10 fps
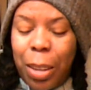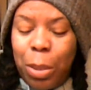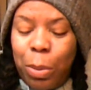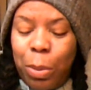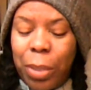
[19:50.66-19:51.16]

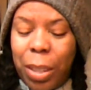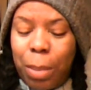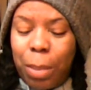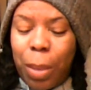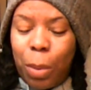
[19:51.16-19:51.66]
you
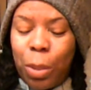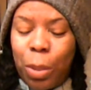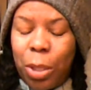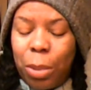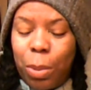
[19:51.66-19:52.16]
forget about
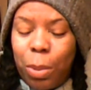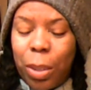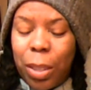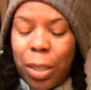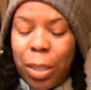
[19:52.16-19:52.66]
what you were
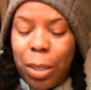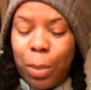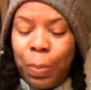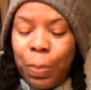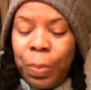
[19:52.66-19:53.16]
going to
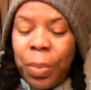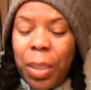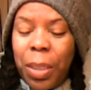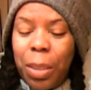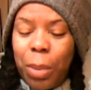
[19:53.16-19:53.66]
do.
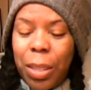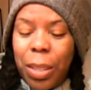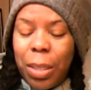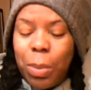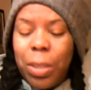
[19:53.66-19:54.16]
Anyway,
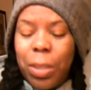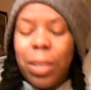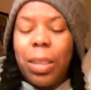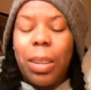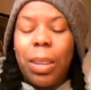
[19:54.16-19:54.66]
this was
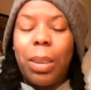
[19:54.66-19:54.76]
the